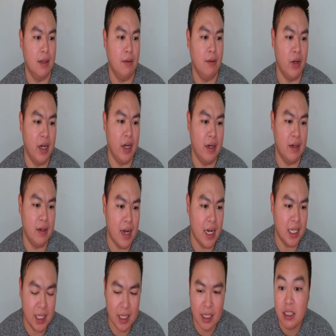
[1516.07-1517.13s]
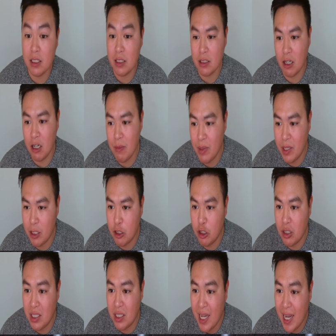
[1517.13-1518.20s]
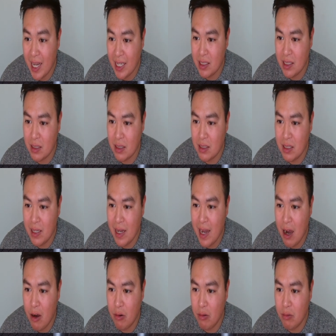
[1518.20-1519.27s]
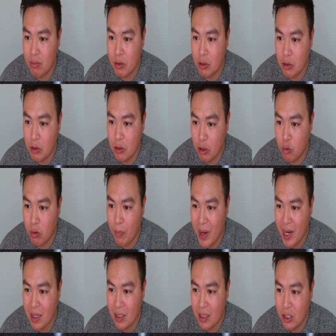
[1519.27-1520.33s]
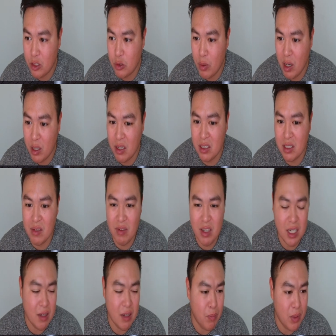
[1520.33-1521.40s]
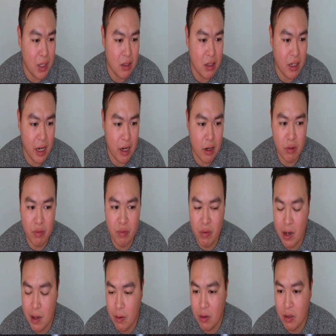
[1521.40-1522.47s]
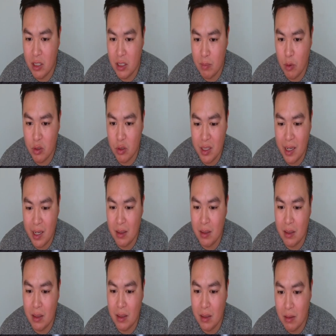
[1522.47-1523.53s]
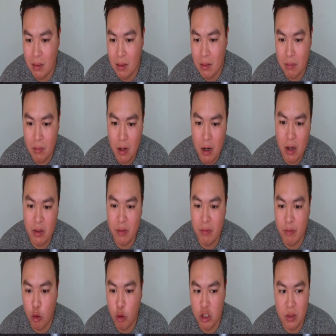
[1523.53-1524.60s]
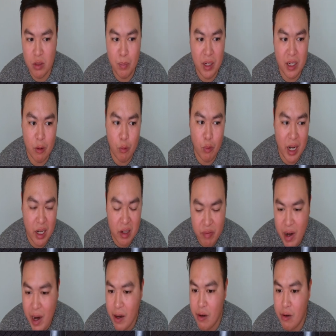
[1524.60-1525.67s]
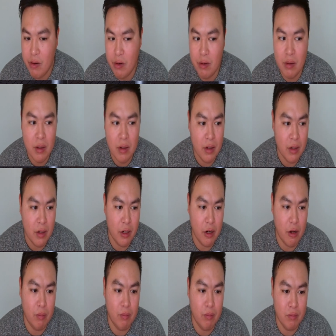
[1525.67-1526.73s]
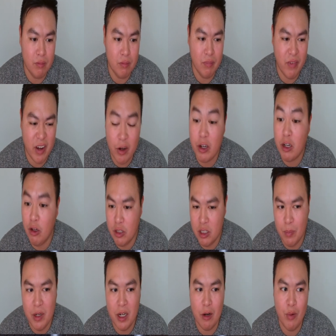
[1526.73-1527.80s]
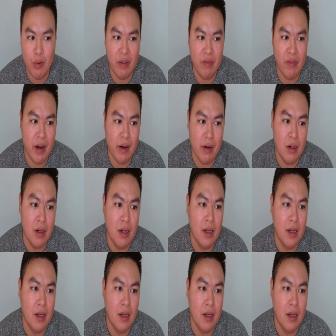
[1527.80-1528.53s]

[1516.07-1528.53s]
But I think that this is going to be a good test to see how good Rębecki is, right? Because if he can beat Diego Ferreira, he's most likely on the verge of being a ranked fighter, or, very close to being a ranked fighter.